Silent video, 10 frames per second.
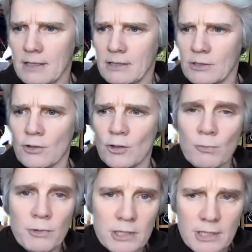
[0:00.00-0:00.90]
So
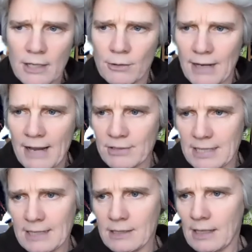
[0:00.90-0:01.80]
humans, they
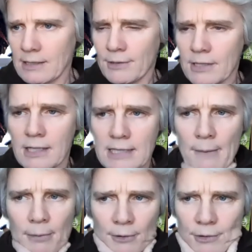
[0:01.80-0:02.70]
gravitate, like the
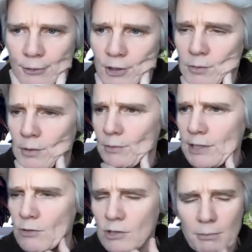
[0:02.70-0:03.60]
example of the first one, we
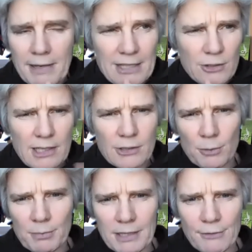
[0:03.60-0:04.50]
use our mind to
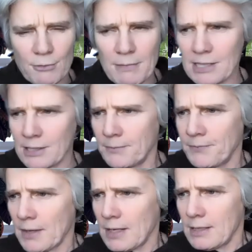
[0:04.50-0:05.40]
interpret information
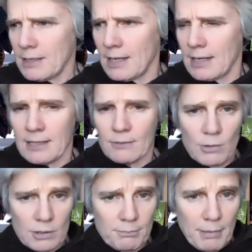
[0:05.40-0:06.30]
and
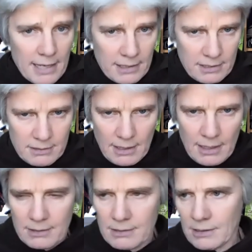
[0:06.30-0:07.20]
we're biased.
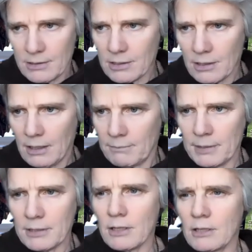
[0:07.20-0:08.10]
And there's
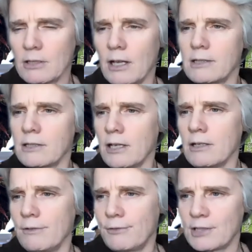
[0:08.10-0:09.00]
been a
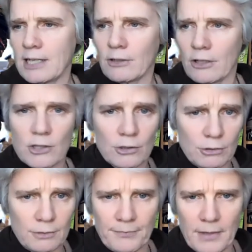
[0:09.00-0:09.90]
ton of
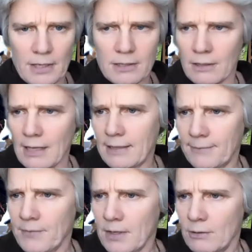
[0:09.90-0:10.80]
psychological, in, eh, like
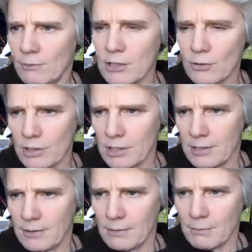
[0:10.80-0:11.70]

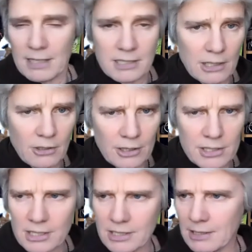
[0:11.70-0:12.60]
research by
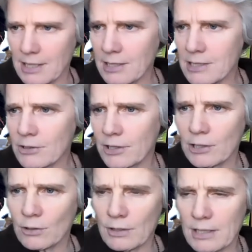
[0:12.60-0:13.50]
psychologists. And here's an
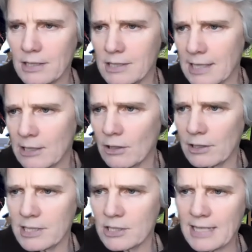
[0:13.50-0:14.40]
article in the
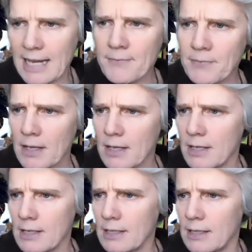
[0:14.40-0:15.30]
Psychology Today.
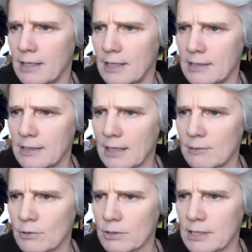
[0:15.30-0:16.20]
And I
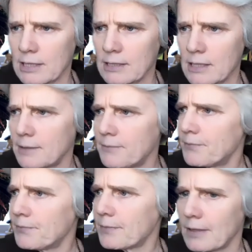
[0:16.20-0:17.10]
will share the
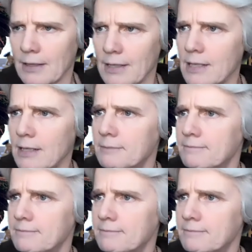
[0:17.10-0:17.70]
link.